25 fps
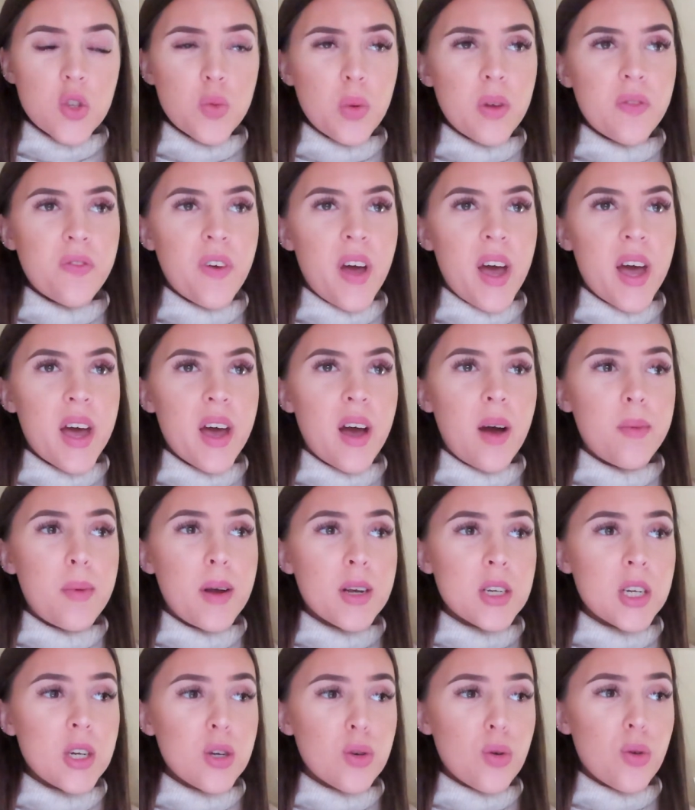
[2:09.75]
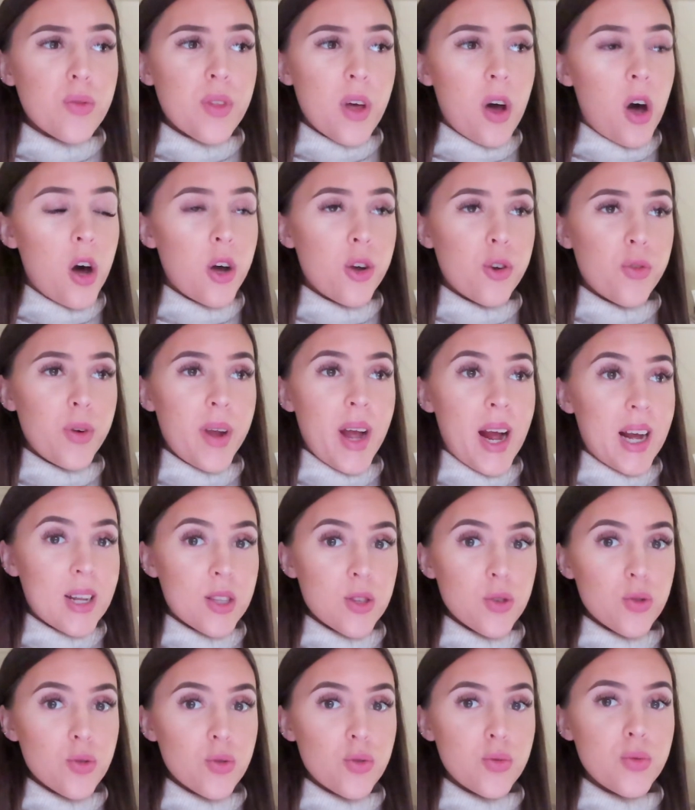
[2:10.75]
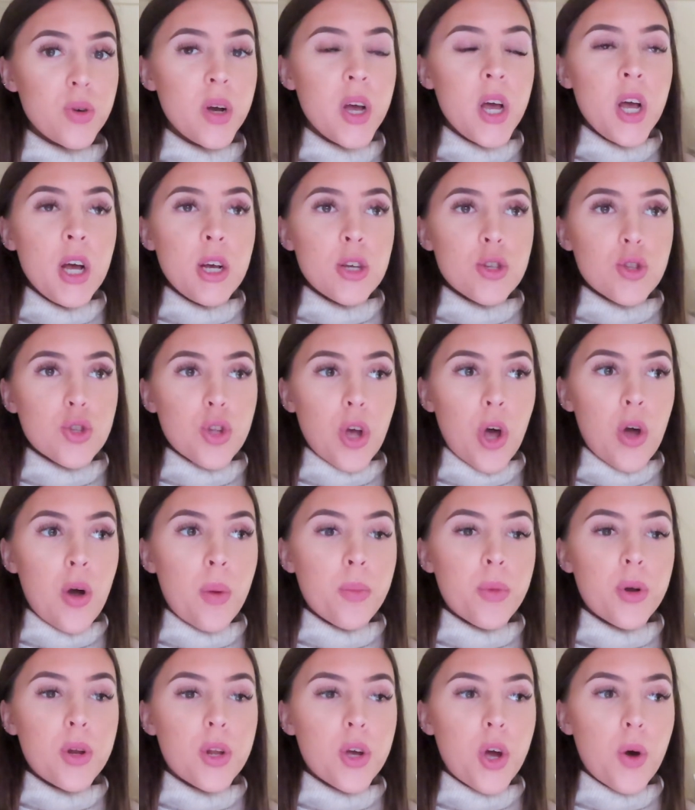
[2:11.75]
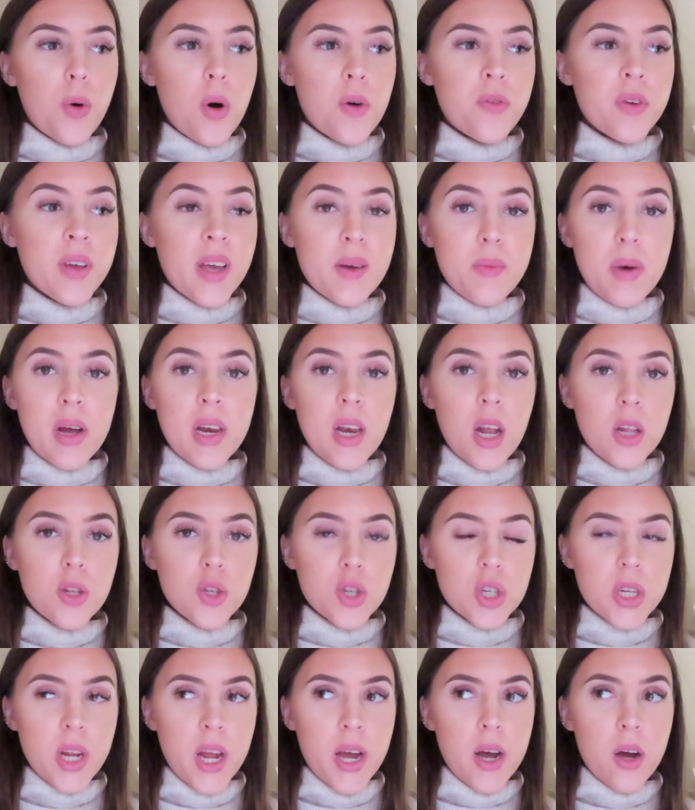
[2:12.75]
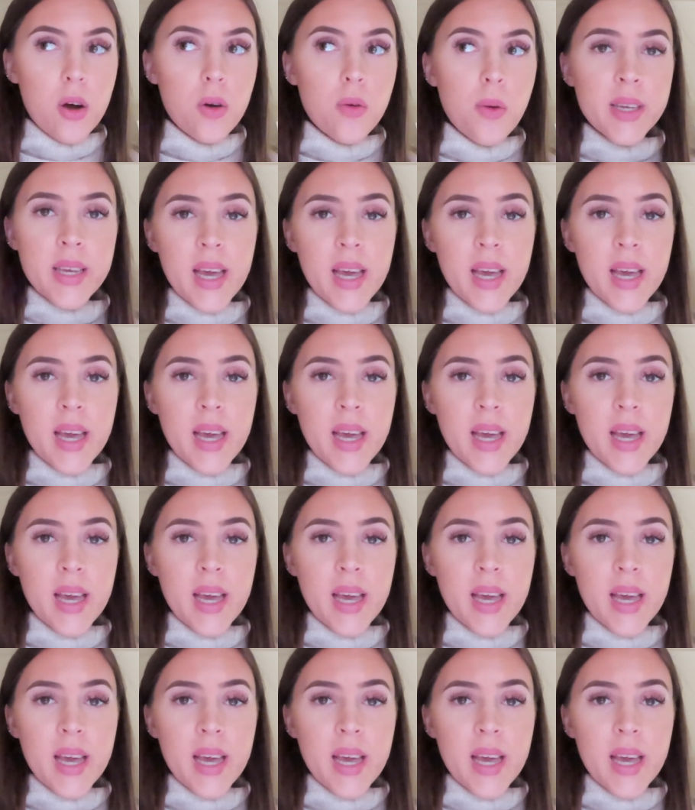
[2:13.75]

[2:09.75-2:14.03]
To be fair, I'm actually not that hungry at all, so I'm gonna go off and get my lunch now.